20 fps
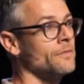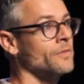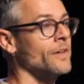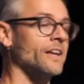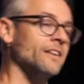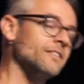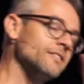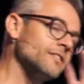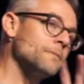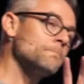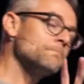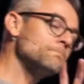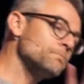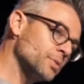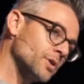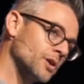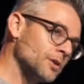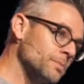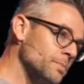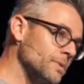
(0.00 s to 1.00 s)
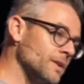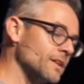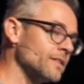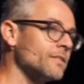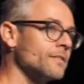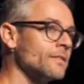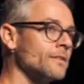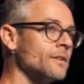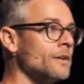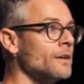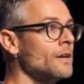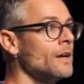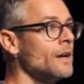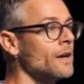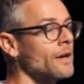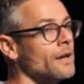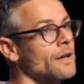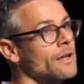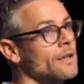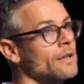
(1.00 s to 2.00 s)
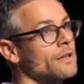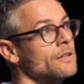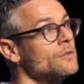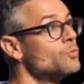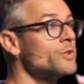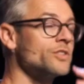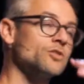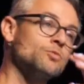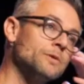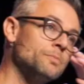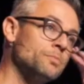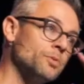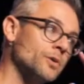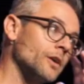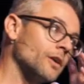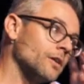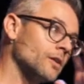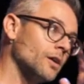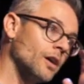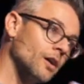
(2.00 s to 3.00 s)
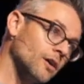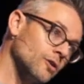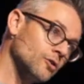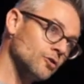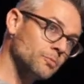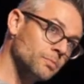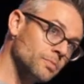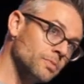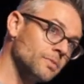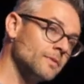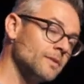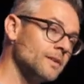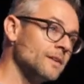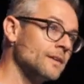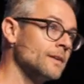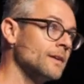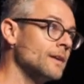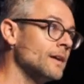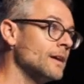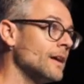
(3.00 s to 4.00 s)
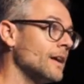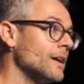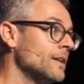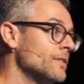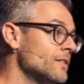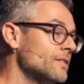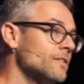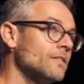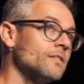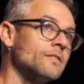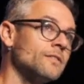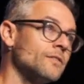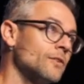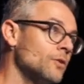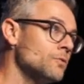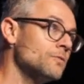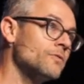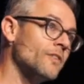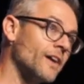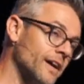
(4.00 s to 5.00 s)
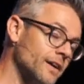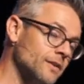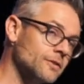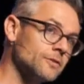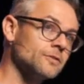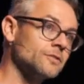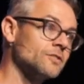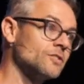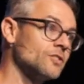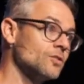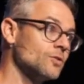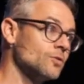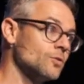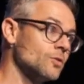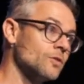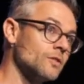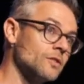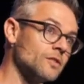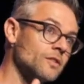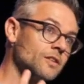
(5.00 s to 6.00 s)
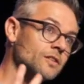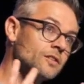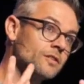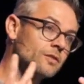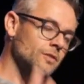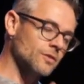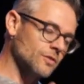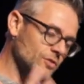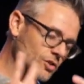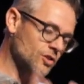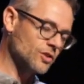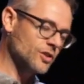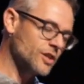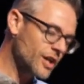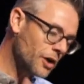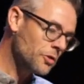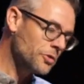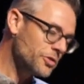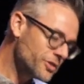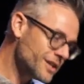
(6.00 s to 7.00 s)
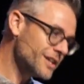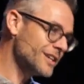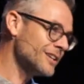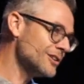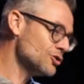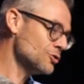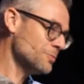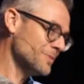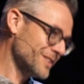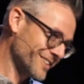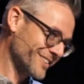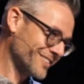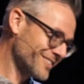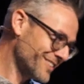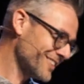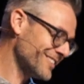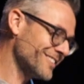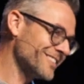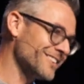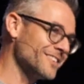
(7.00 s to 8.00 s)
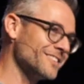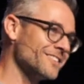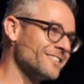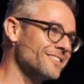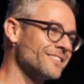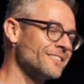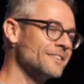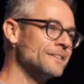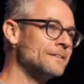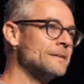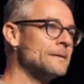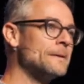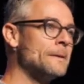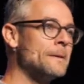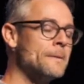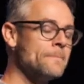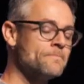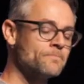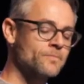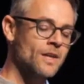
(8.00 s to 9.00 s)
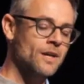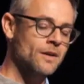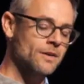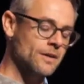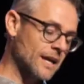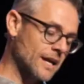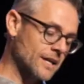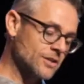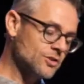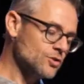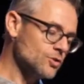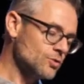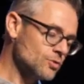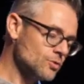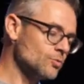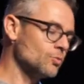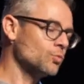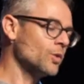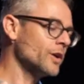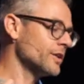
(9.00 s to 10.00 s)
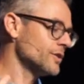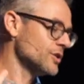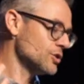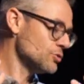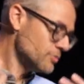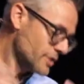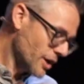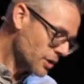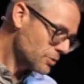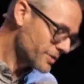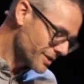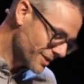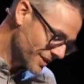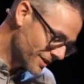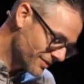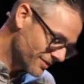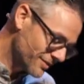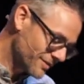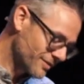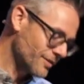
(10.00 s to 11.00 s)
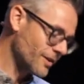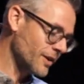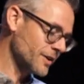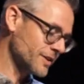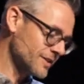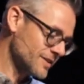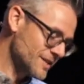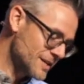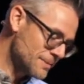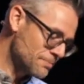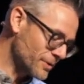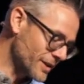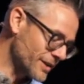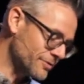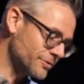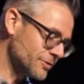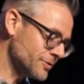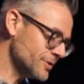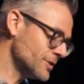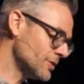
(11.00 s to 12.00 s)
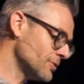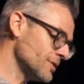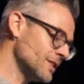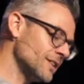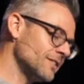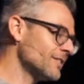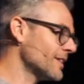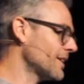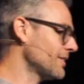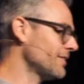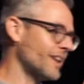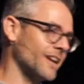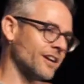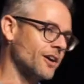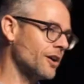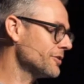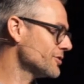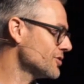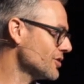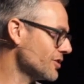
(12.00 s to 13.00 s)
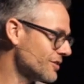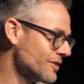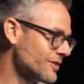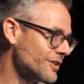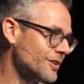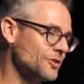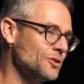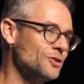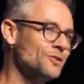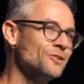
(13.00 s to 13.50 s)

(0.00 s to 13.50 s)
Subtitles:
that has some purpose in which we put our hope. And this is so vital to healthy human existence. And you know this on a deep level. You don't need a psychologist to tell